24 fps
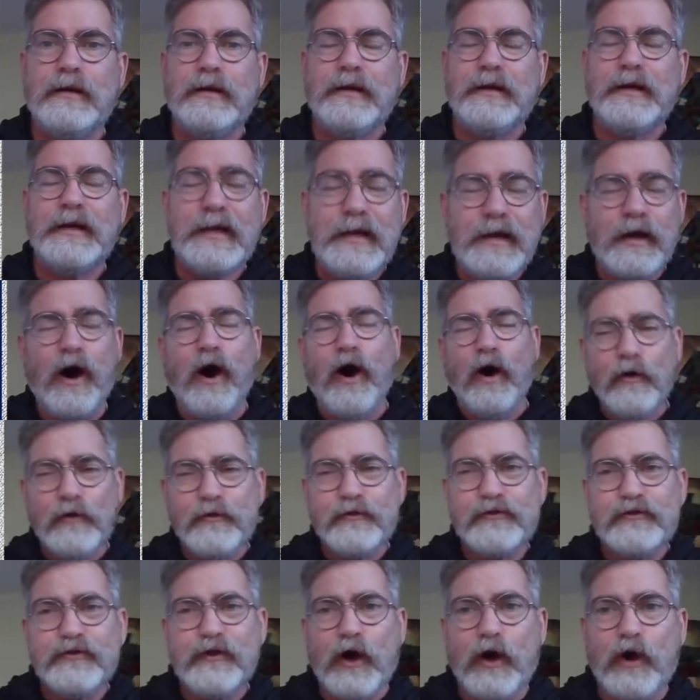he
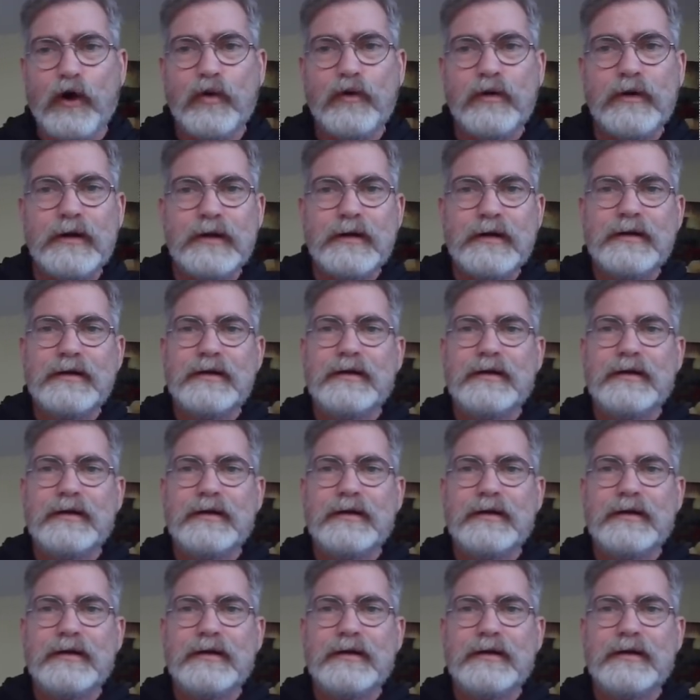also